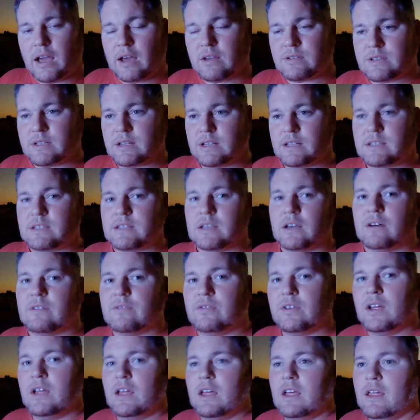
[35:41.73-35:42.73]
housing
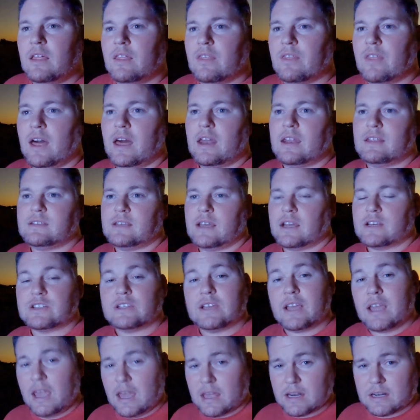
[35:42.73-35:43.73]
itself, that is
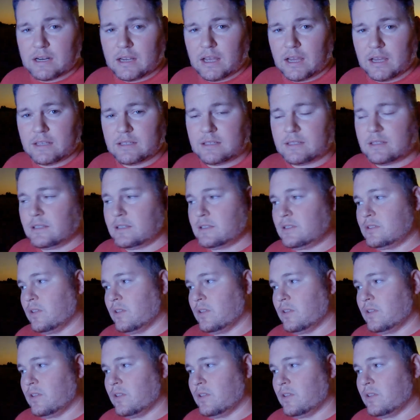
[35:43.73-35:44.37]
actually anodized.